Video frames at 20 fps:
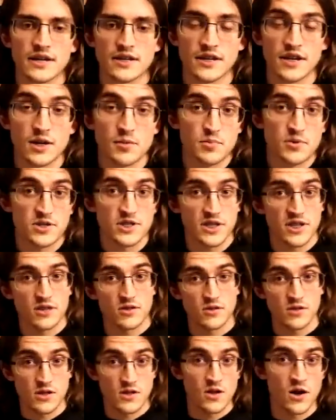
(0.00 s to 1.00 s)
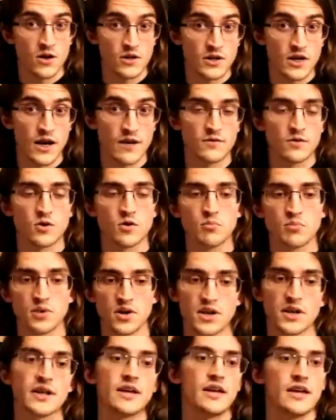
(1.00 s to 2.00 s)
Not a particularly long novel,
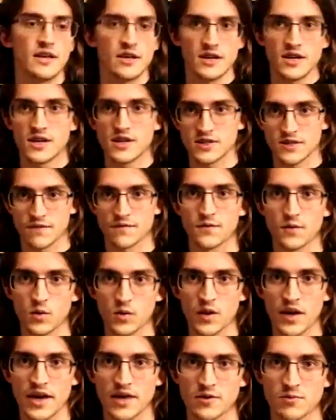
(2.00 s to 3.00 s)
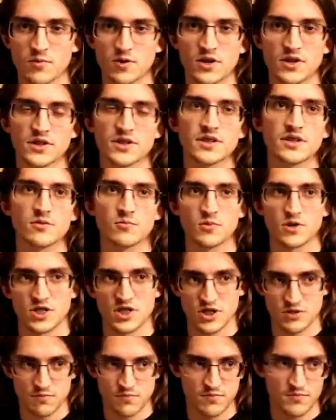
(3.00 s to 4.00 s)
but it is a full-length one,
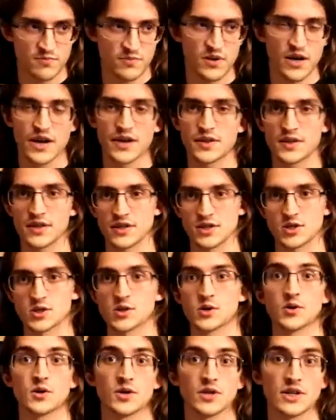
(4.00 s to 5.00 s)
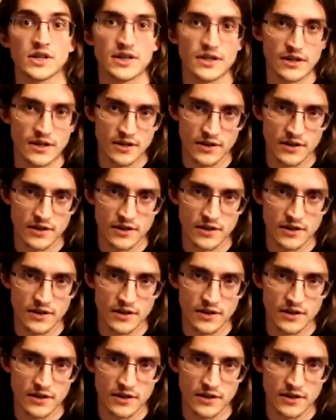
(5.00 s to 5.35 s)
which I think is good,